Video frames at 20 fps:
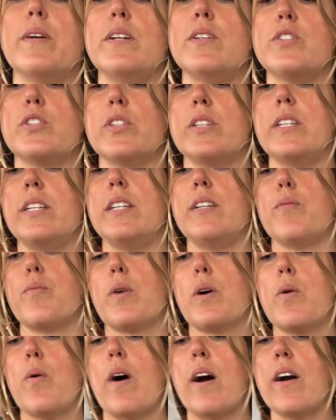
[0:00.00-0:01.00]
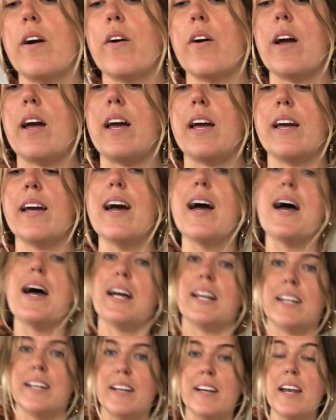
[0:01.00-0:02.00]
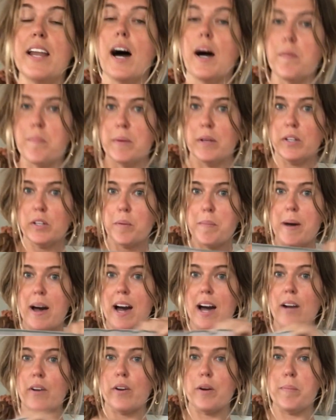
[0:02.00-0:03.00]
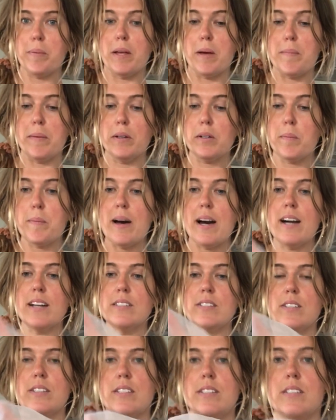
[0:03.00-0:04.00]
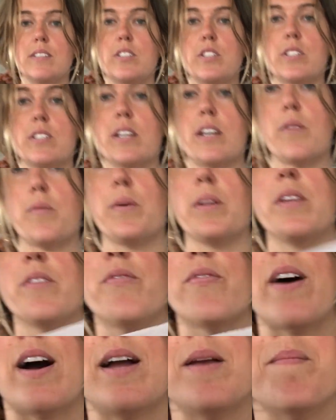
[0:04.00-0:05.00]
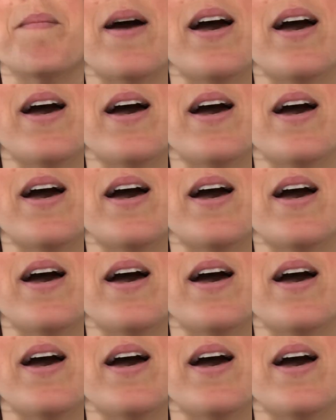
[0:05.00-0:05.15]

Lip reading: we usually require a nut milk bag or a plant milk bag. So this is just like a really fine